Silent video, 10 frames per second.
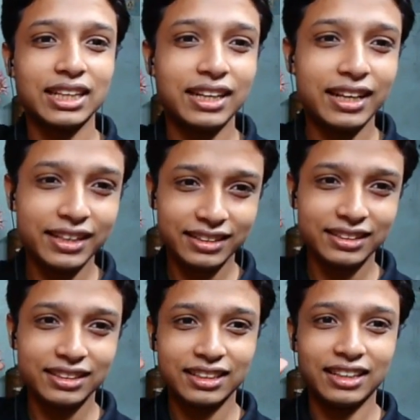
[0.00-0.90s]
Like, I like
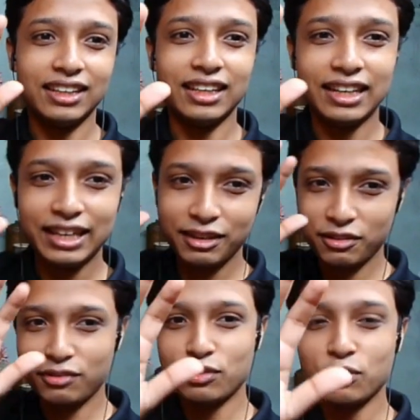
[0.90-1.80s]
your hand. Uh, do if
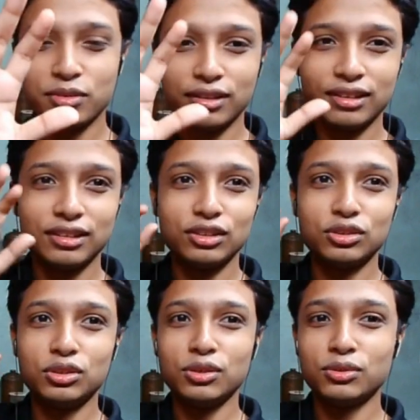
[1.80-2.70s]
you, I have a good hand?
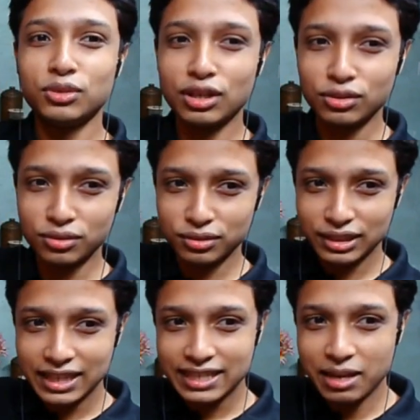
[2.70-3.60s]
Do you, do you want to
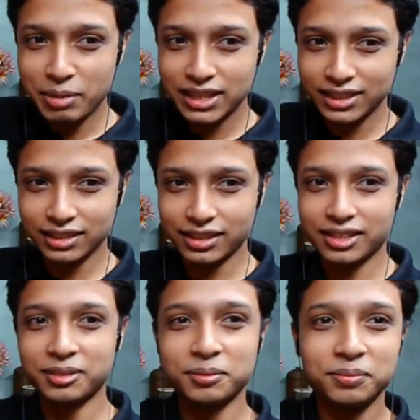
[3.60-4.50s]
see a magic trick?
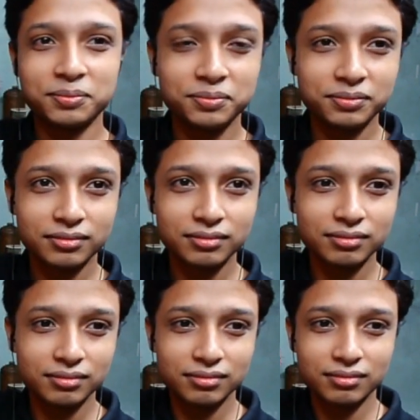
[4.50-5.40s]

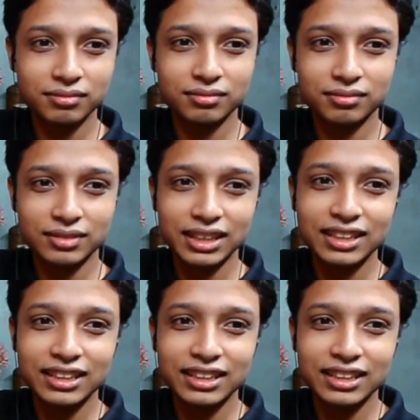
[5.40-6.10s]
Yeah, sure.